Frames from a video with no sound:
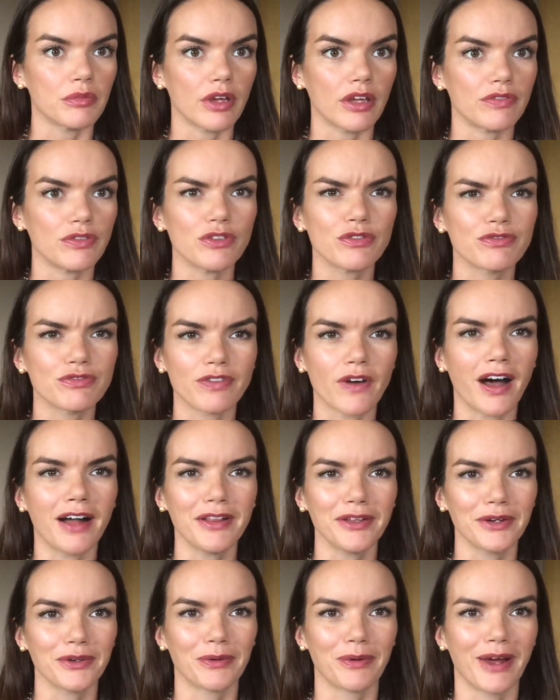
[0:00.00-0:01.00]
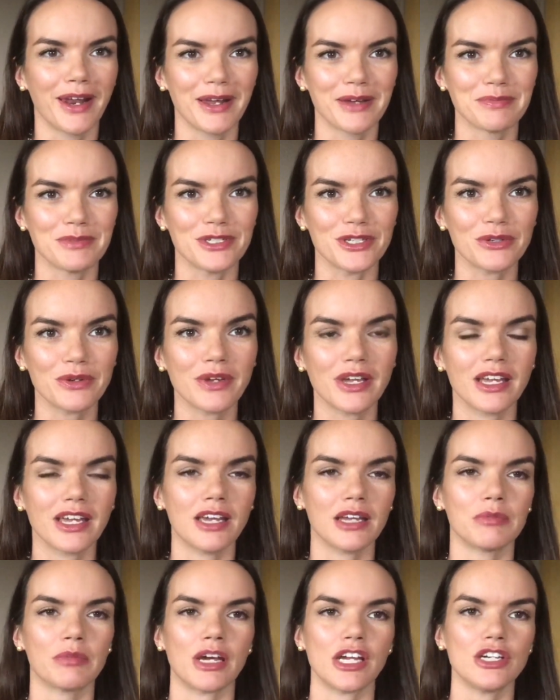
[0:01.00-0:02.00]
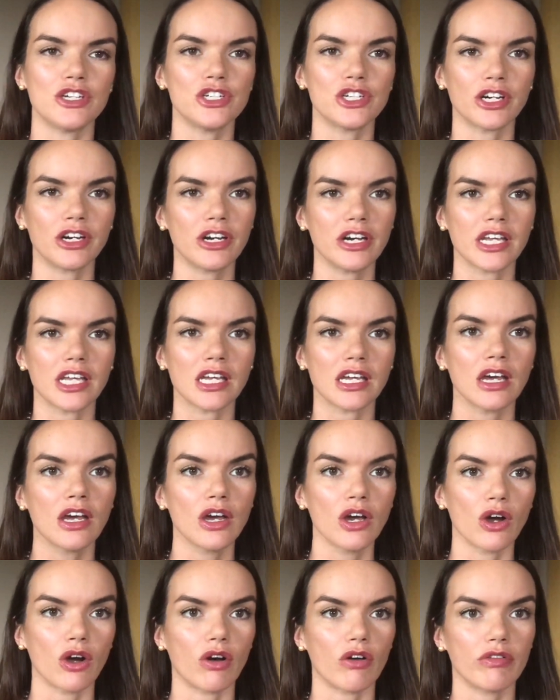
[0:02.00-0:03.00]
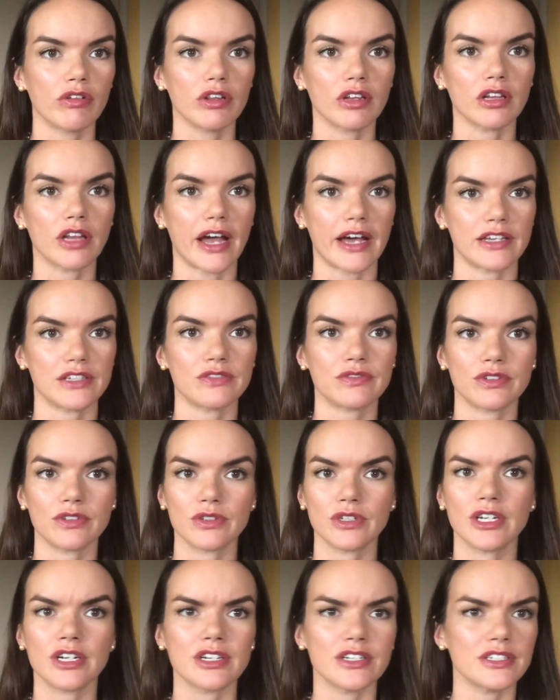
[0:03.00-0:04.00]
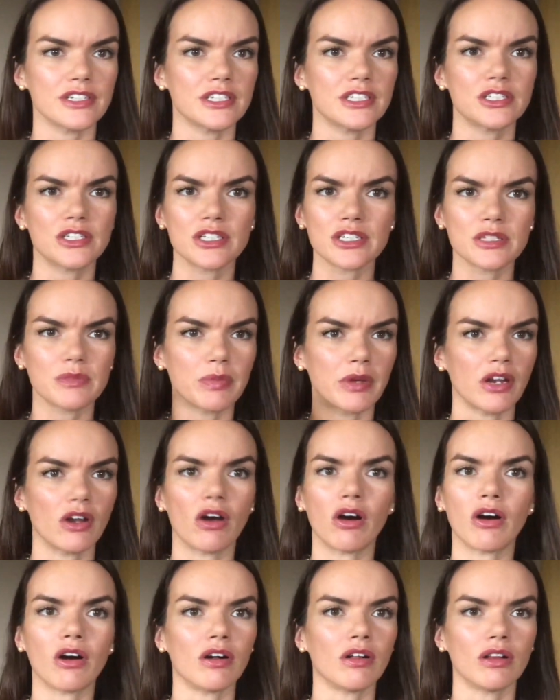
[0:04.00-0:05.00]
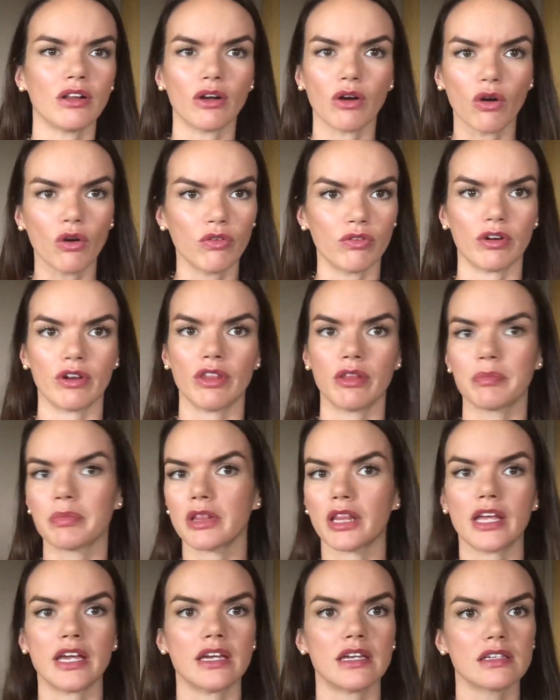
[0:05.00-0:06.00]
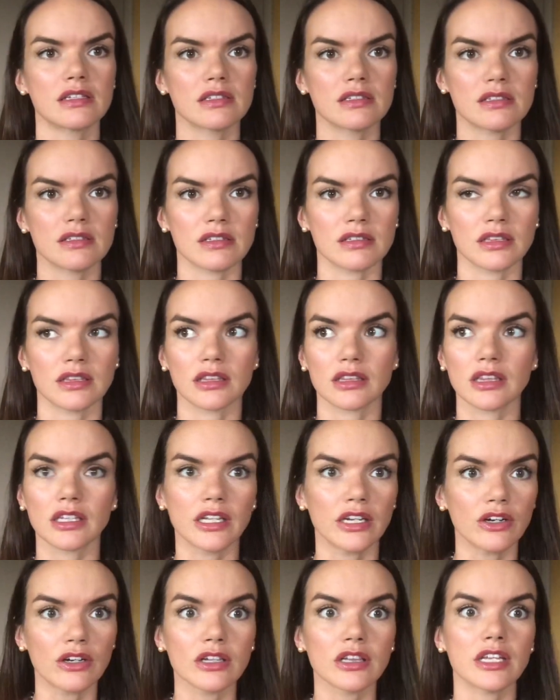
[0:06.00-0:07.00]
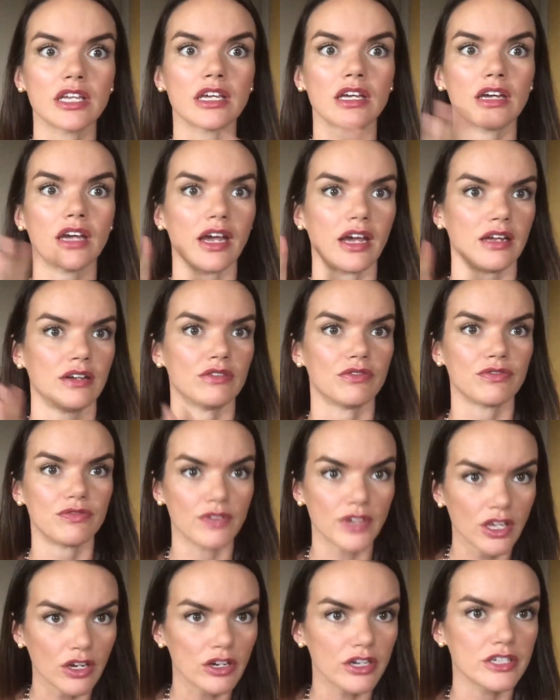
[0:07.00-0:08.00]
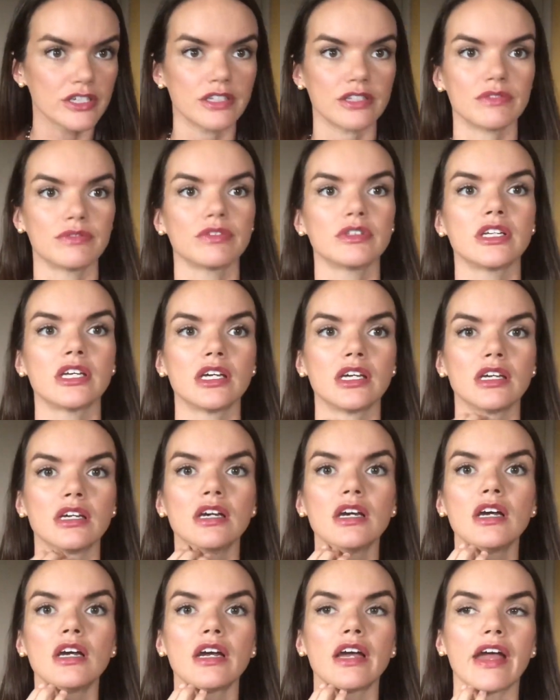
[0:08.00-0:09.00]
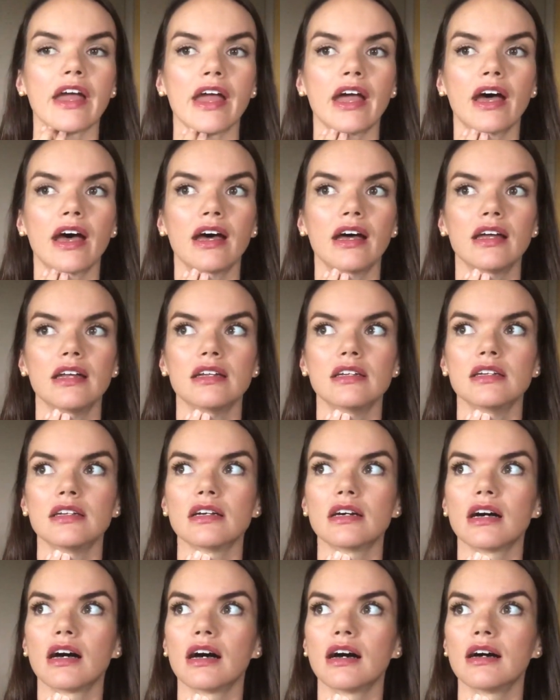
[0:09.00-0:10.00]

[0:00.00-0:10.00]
what I'm doing in my journey over the last few years, it's just been all over the place, literally and figuratively, and